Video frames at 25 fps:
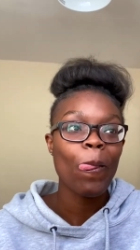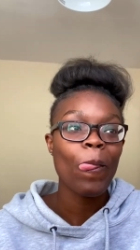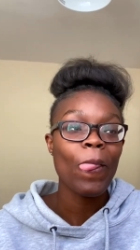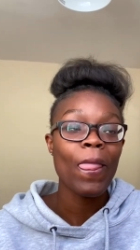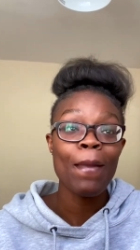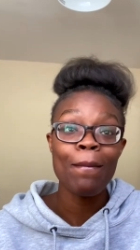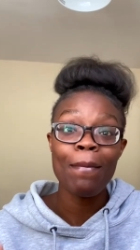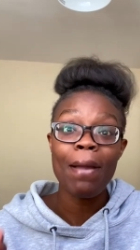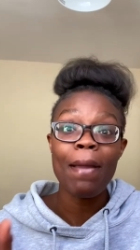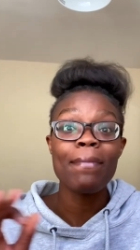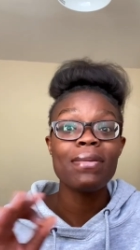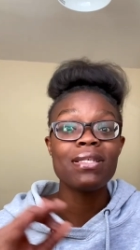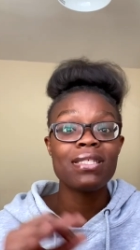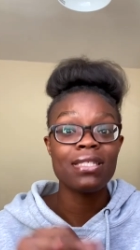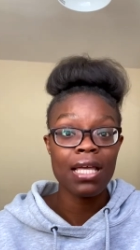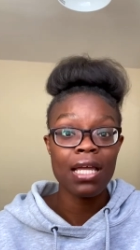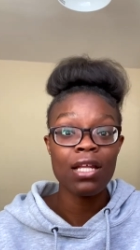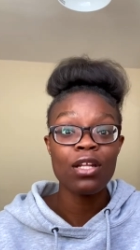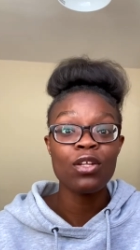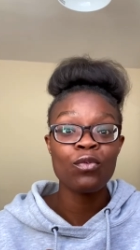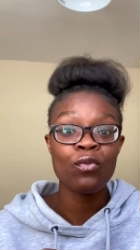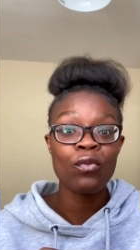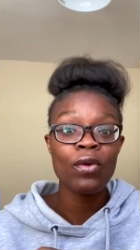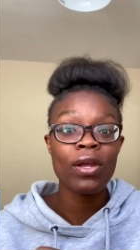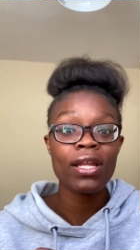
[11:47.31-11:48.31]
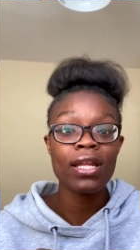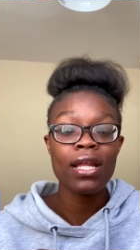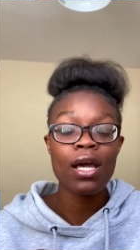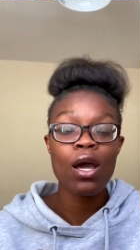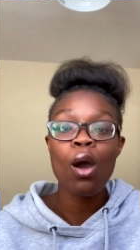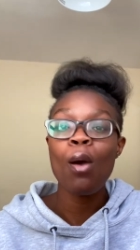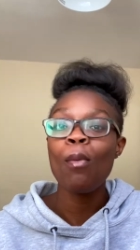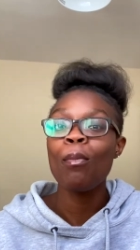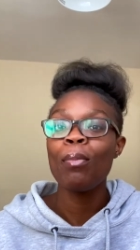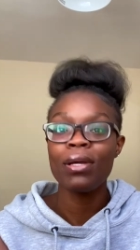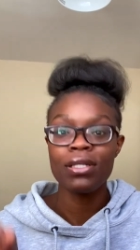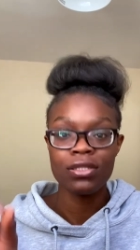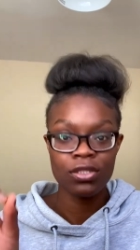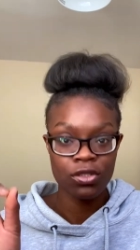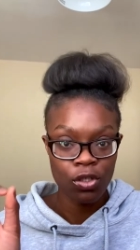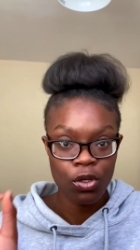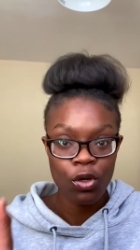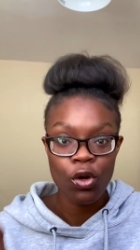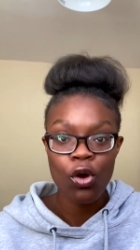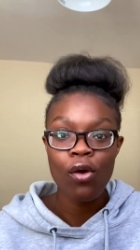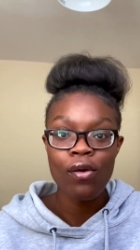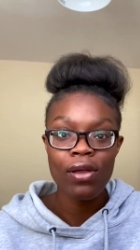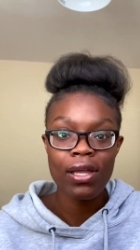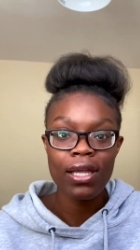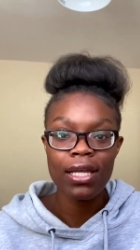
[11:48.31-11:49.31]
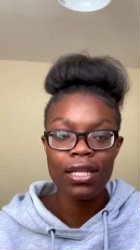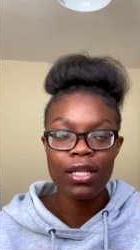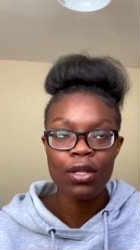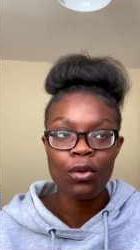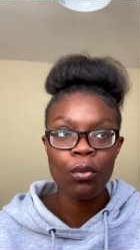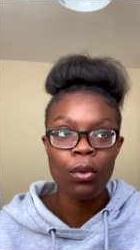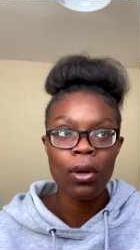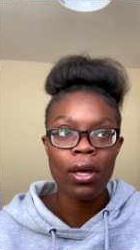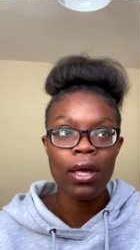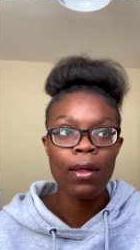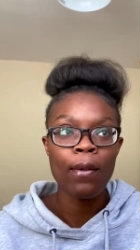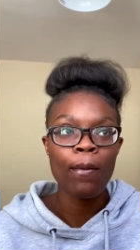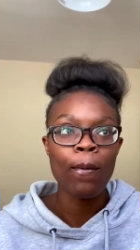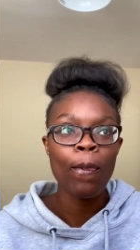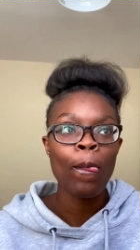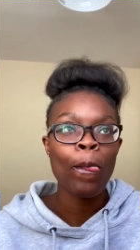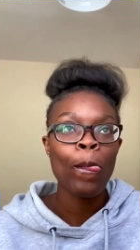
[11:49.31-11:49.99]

It might be silent right now, but it's not going anywhere.